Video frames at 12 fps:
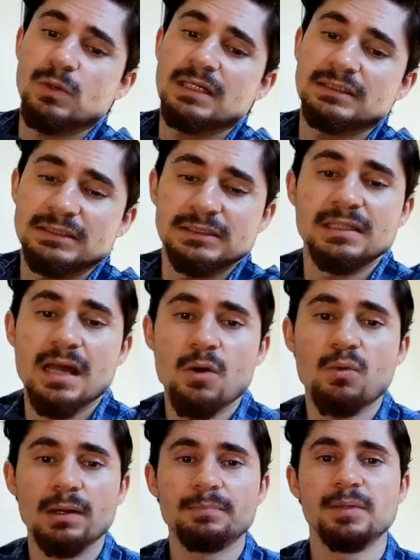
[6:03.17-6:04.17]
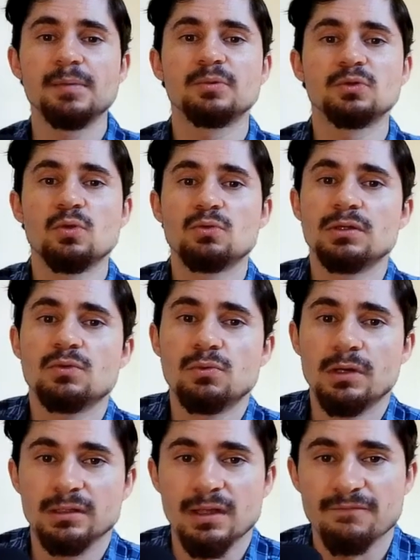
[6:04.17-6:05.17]
I see now why people don't want to
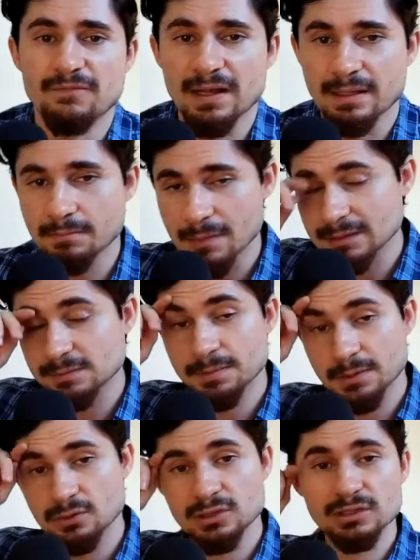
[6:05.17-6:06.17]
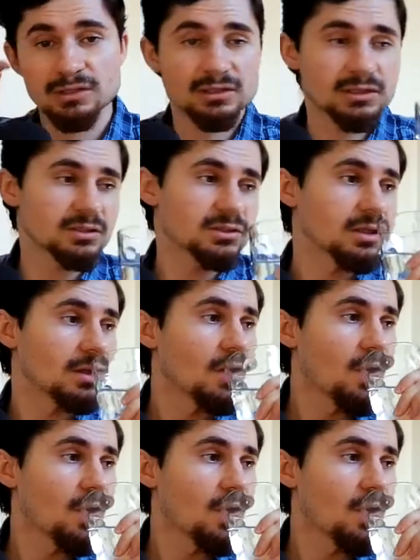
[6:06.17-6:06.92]
wear that fucking mask, because it's disgusting.